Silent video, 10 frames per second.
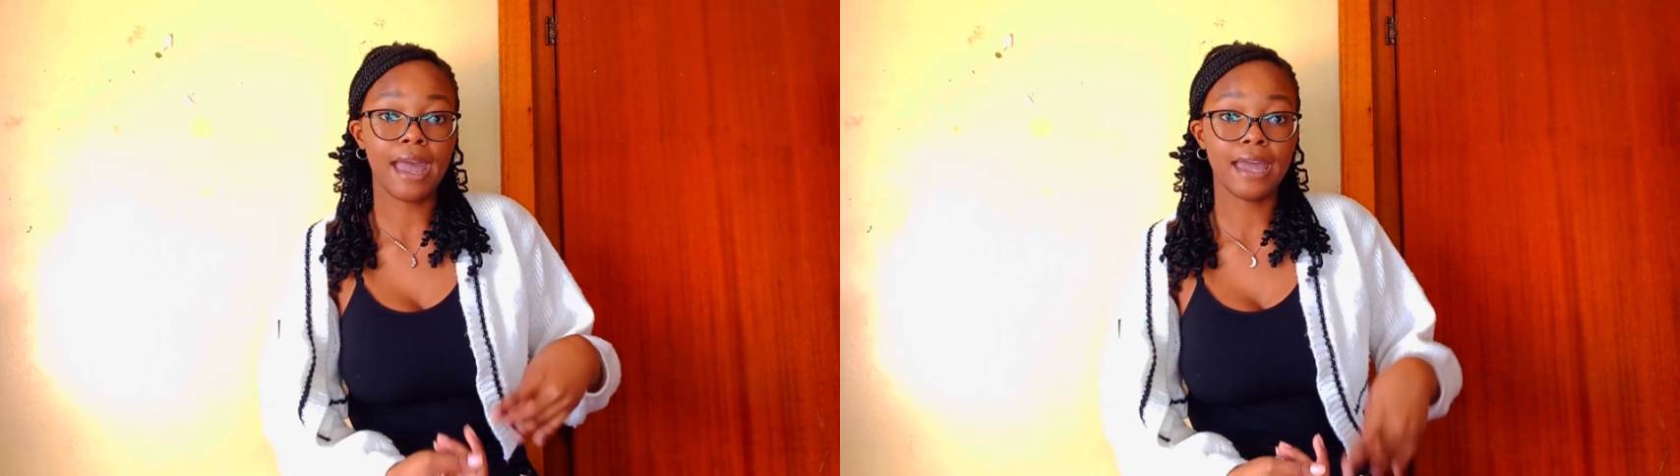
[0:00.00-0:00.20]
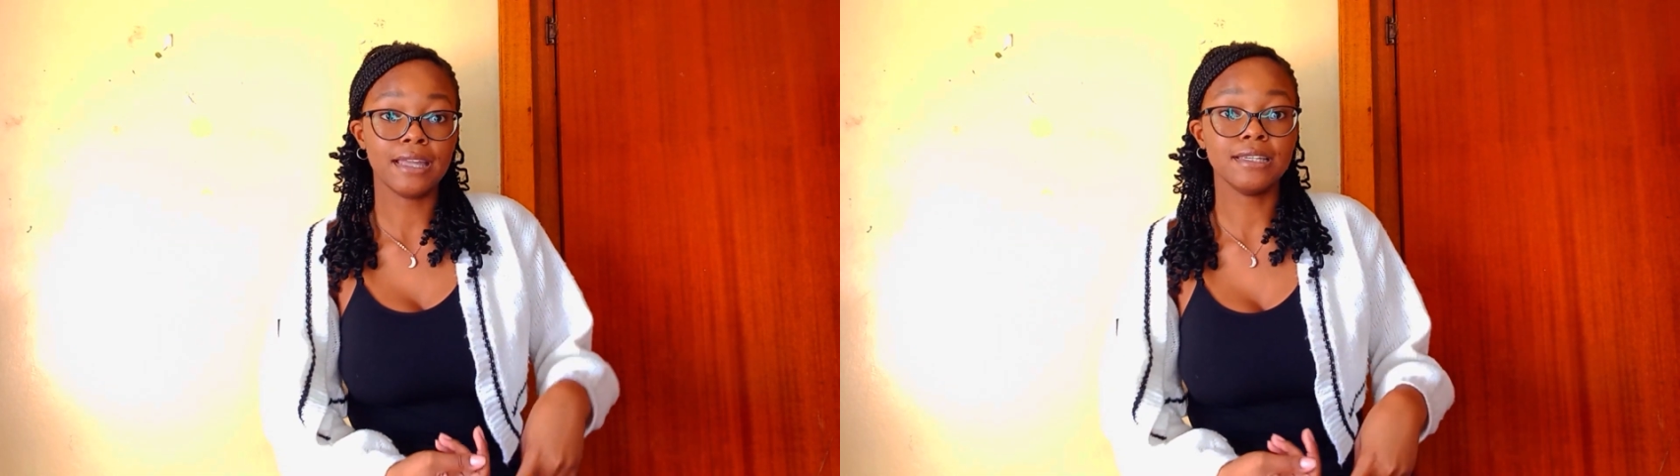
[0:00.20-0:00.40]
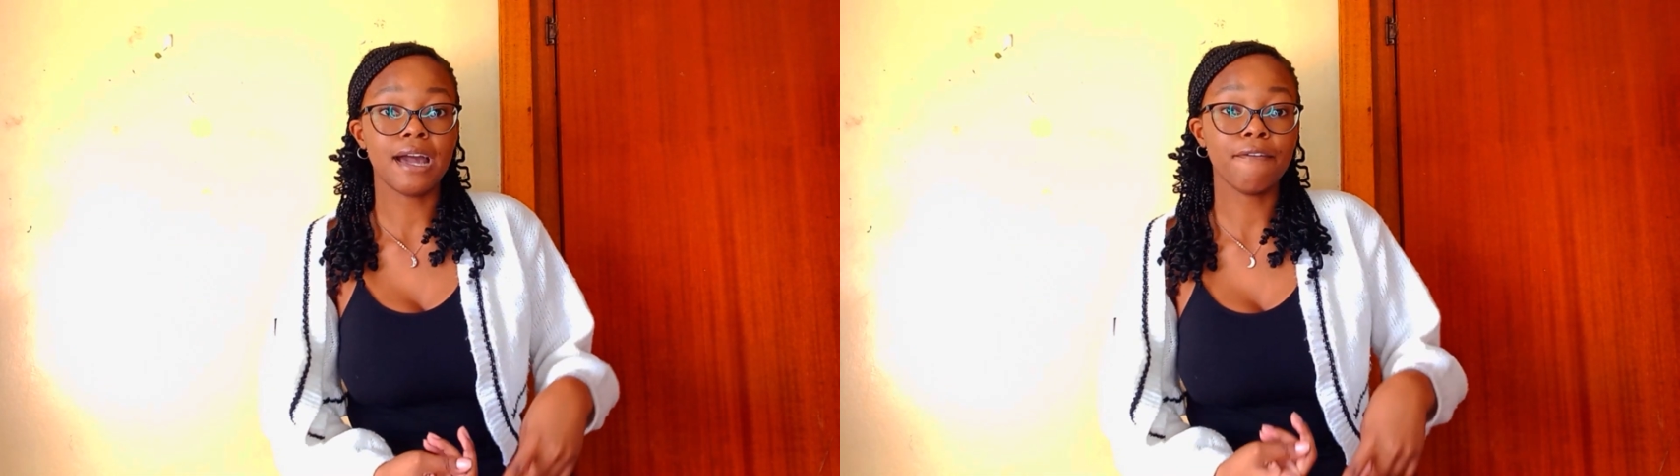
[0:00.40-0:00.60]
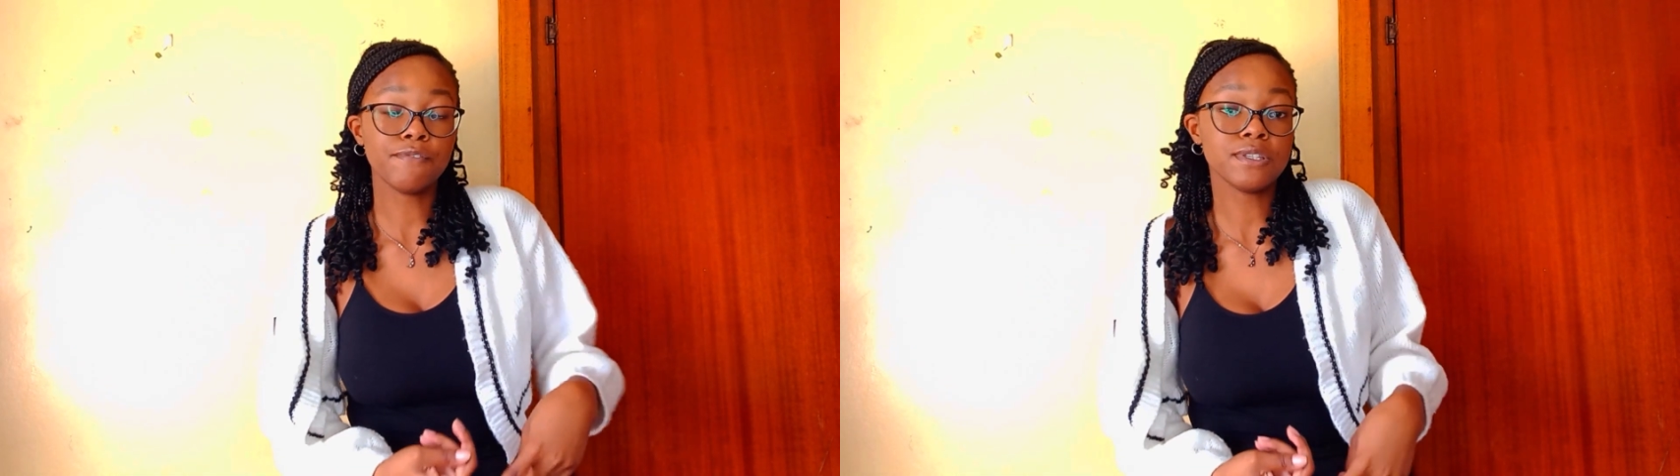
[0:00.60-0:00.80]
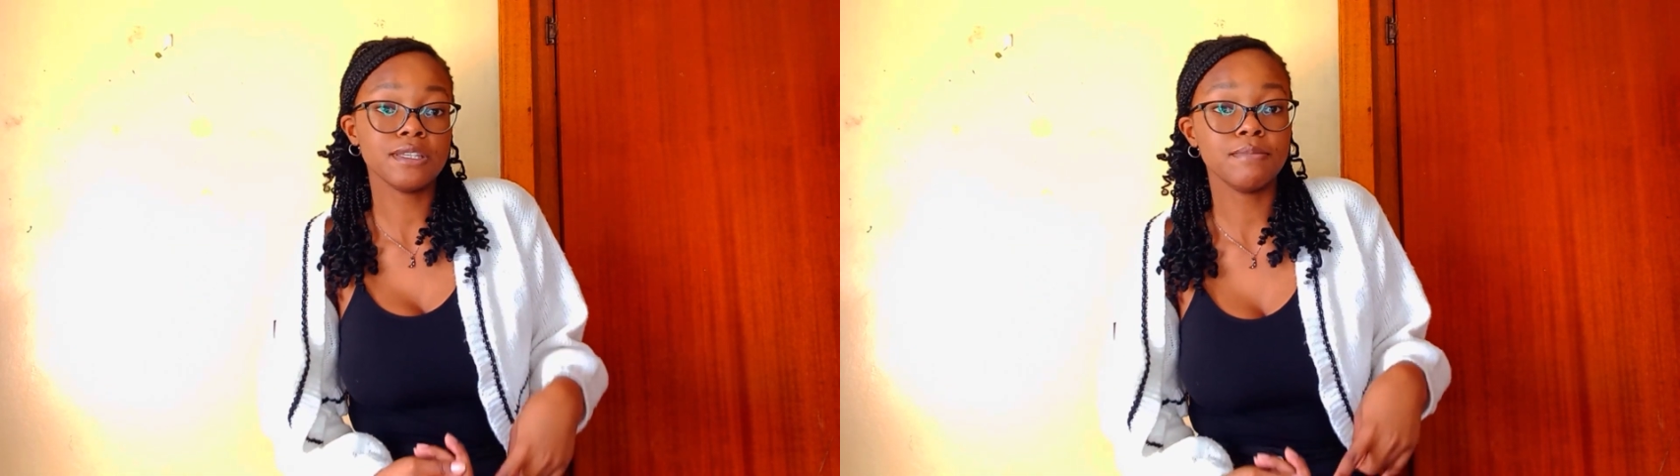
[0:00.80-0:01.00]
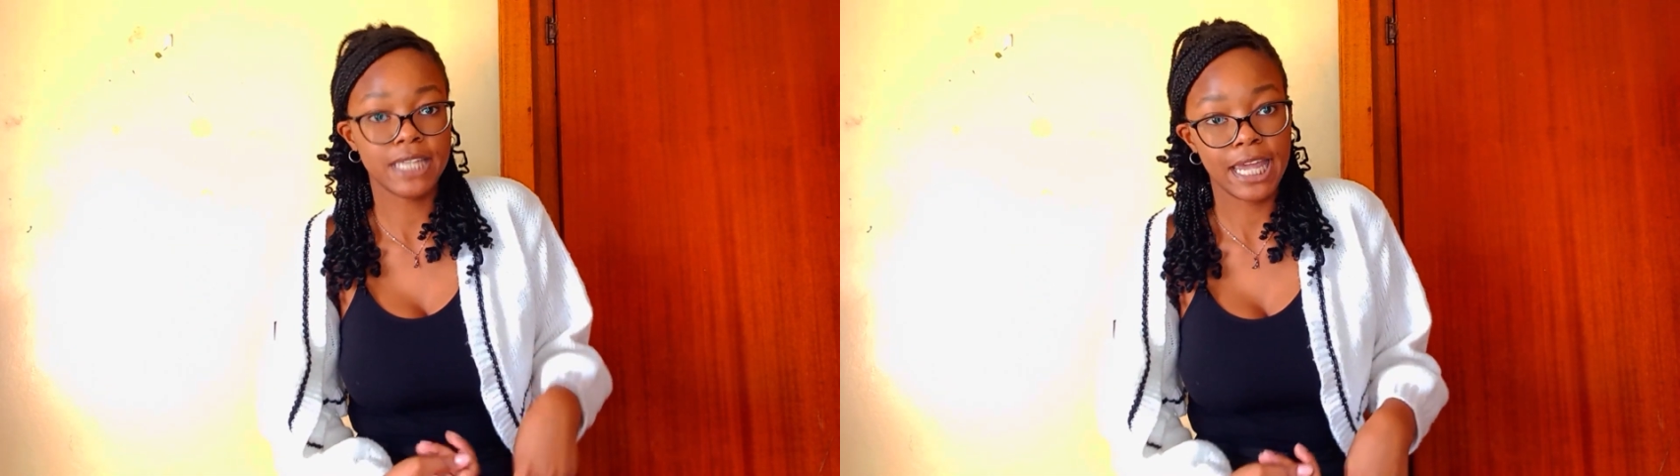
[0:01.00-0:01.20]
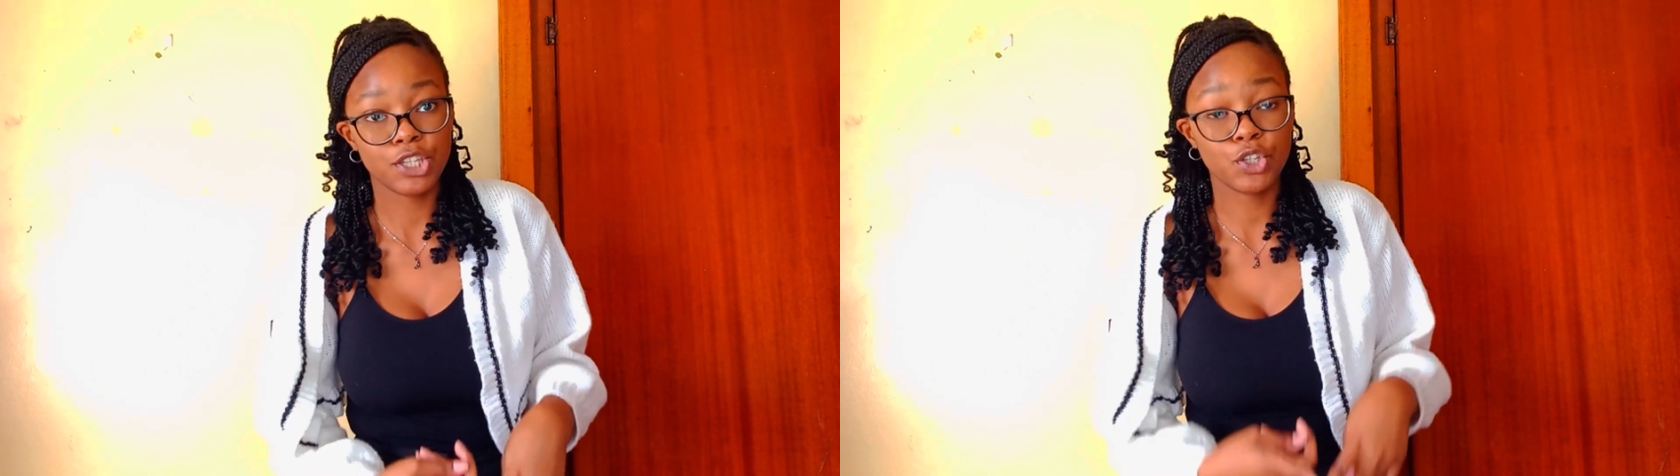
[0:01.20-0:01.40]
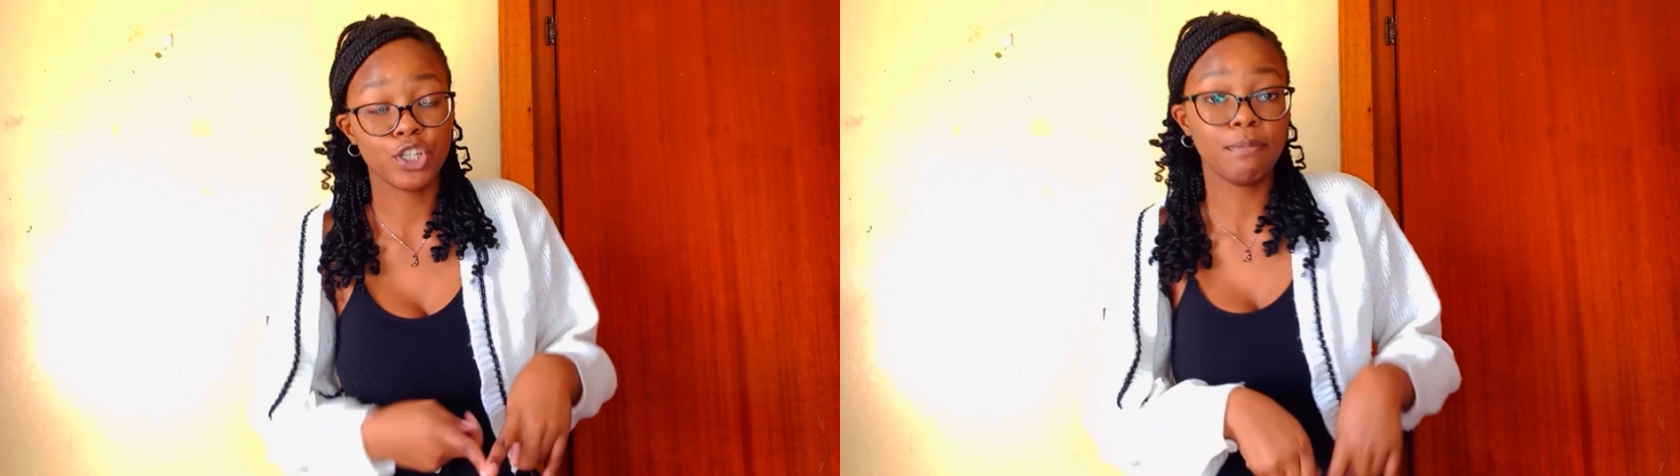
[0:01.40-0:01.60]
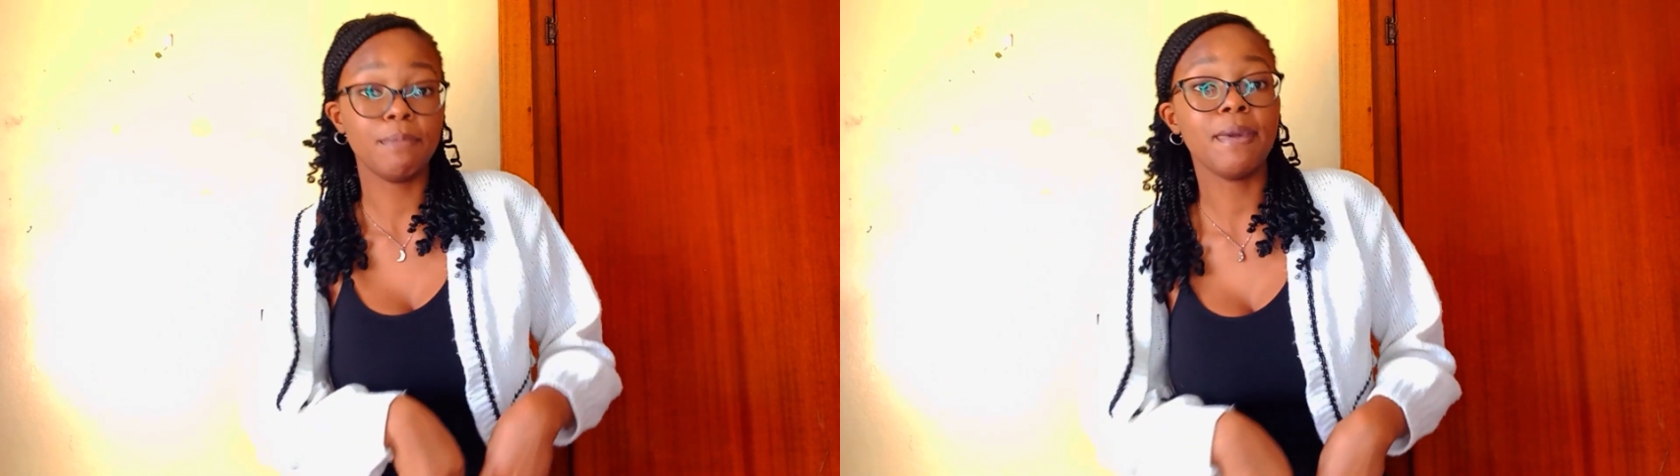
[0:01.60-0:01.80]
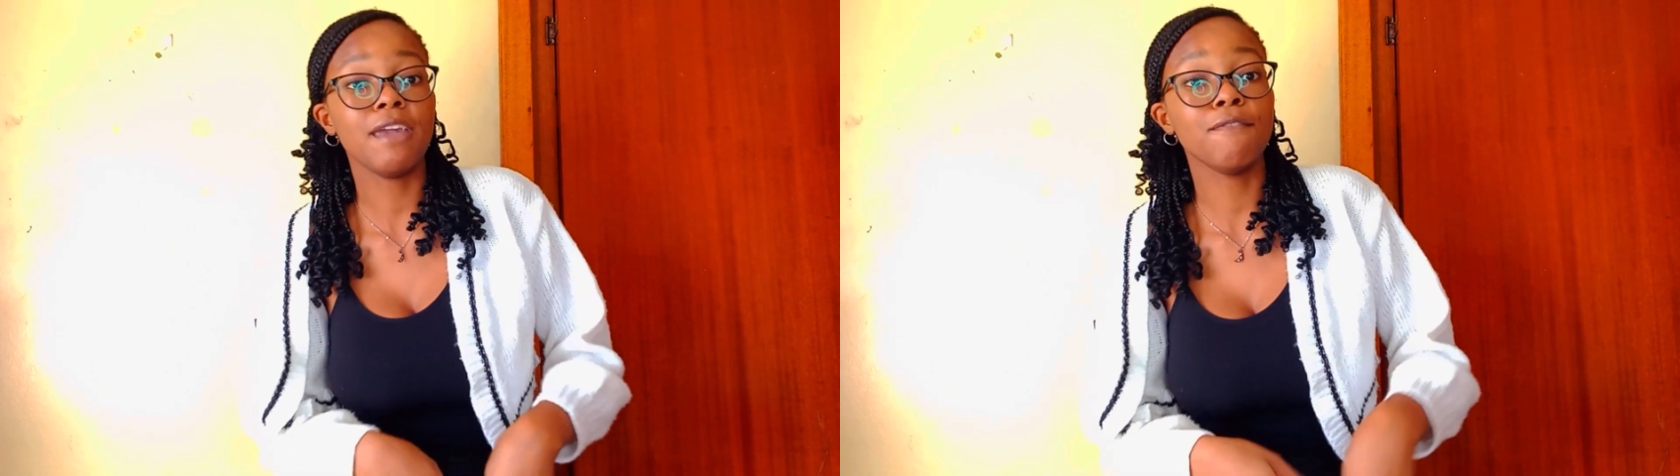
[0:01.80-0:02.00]
and after some days, you're going to be
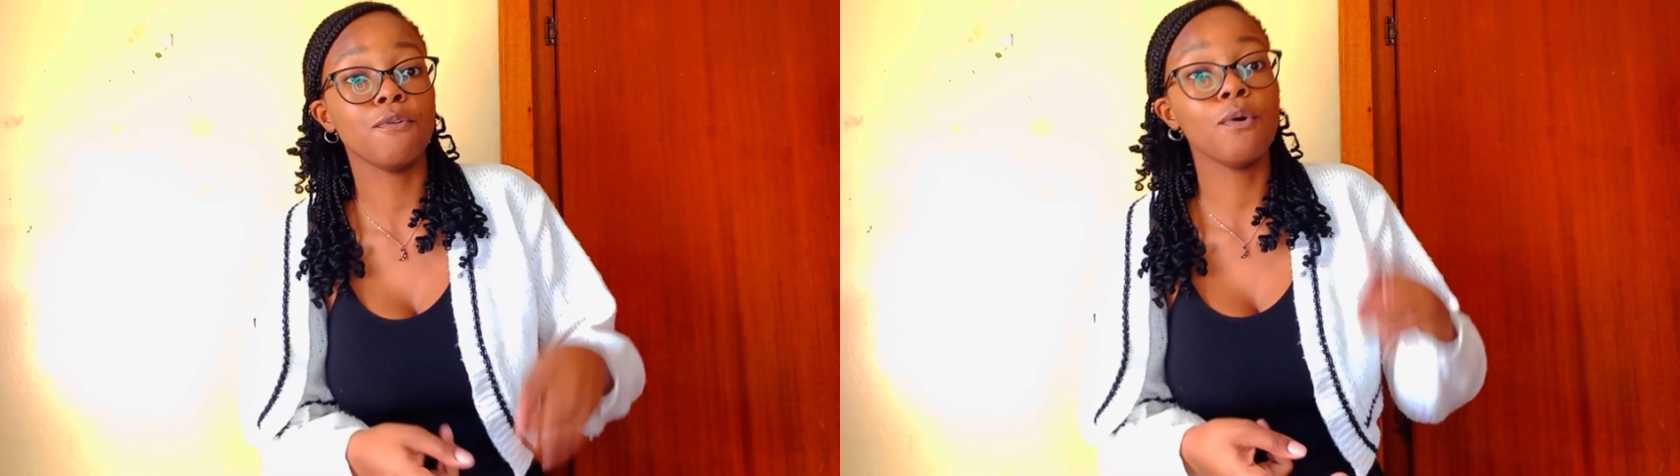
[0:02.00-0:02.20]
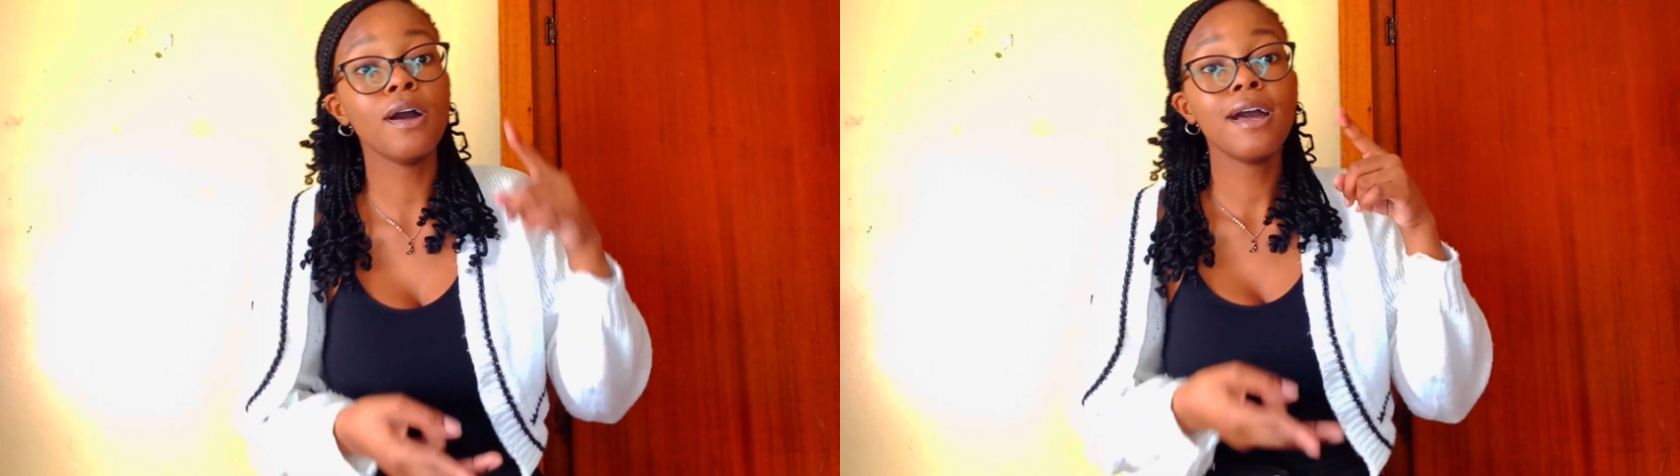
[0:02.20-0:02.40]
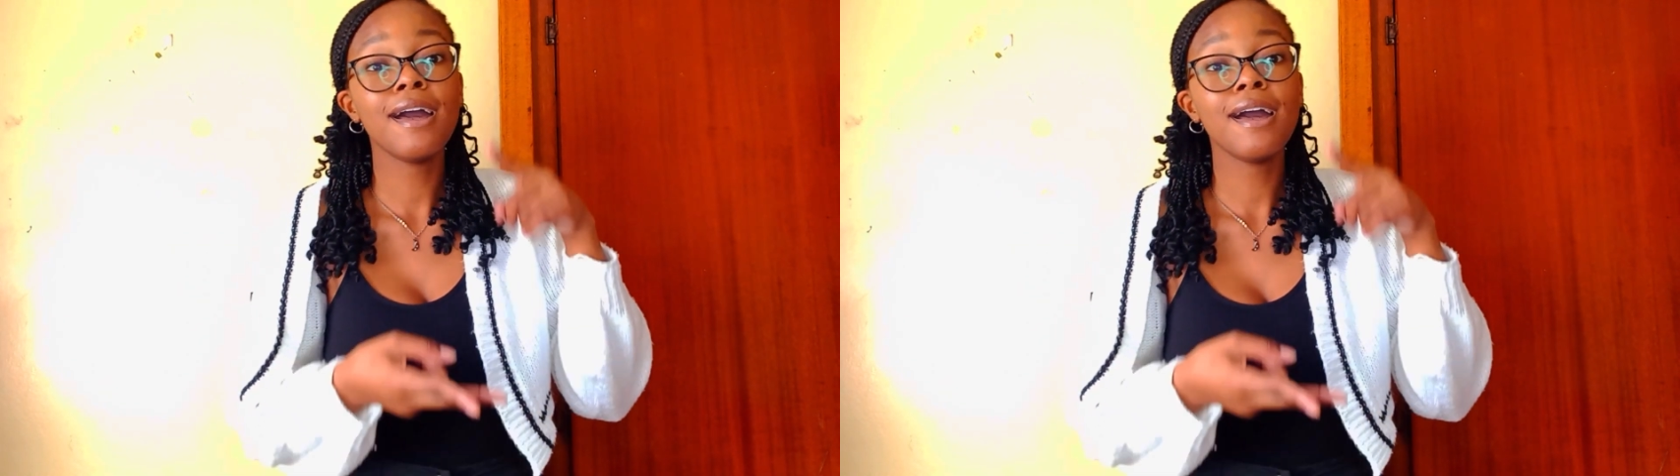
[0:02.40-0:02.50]
paying for